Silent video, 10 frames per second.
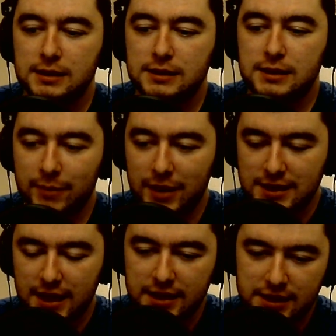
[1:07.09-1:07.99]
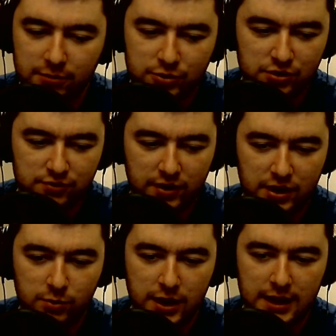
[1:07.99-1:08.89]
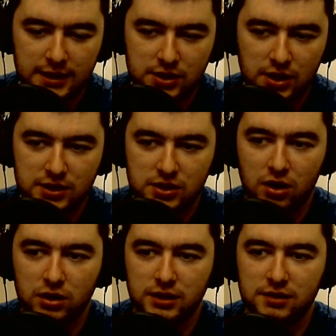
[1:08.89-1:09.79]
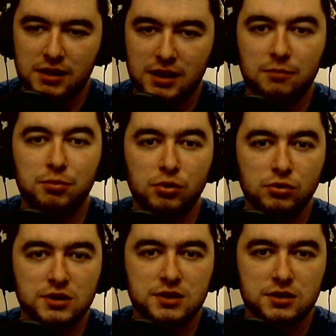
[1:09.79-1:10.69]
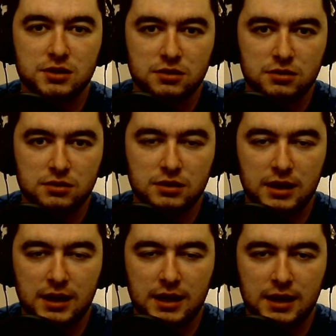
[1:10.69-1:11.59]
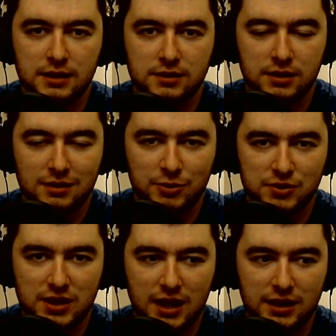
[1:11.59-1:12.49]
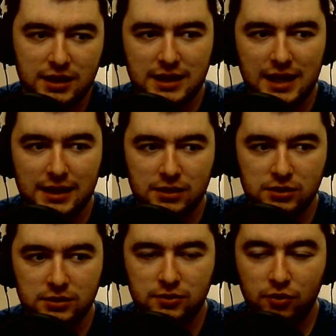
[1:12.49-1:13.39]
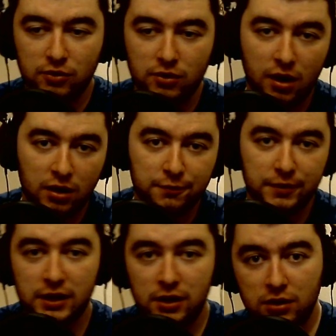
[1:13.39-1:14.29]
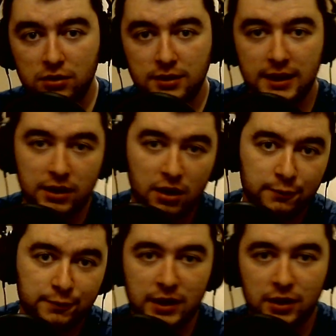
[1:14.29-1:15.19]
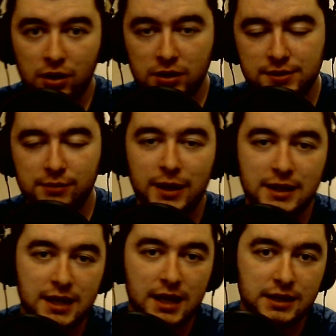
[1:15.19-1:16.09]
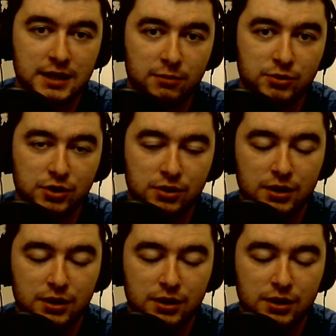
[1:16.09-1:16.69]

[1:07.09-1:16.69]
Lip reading: They maintain temperatures very well. It's called, I think, a pulse thermostat, in that it'll turn off and on and off and on to maintain temperature.